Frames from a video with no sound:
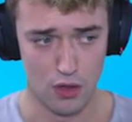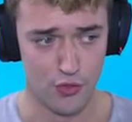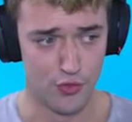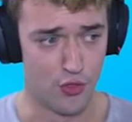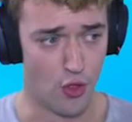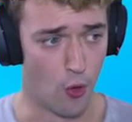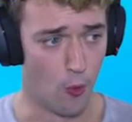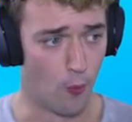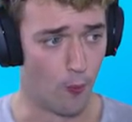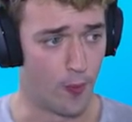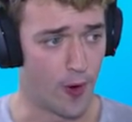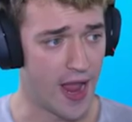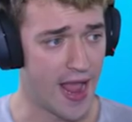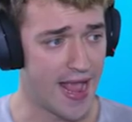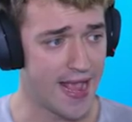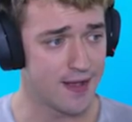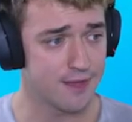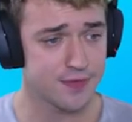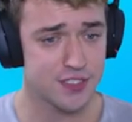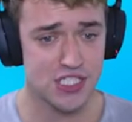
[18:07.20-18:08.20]
The
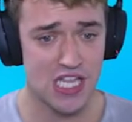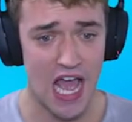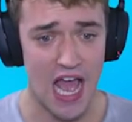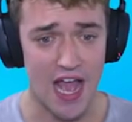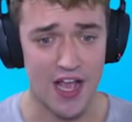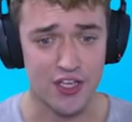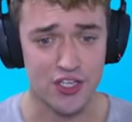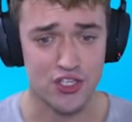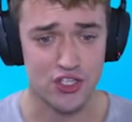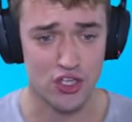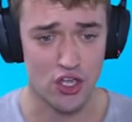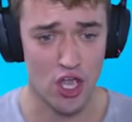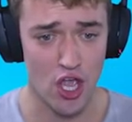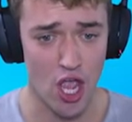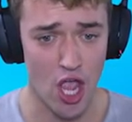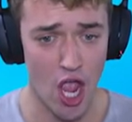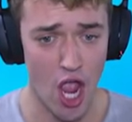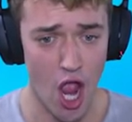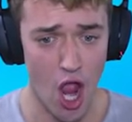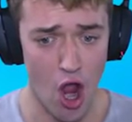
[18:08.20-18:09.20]
waves are
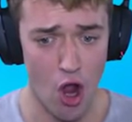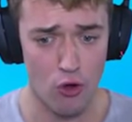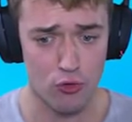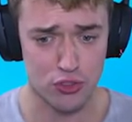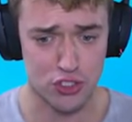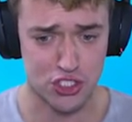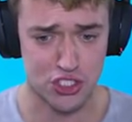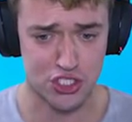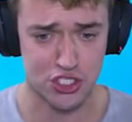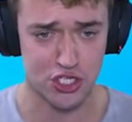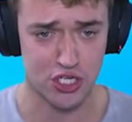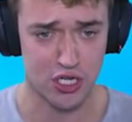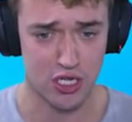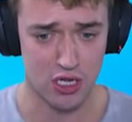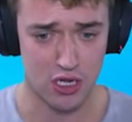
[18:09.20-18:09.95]
huge!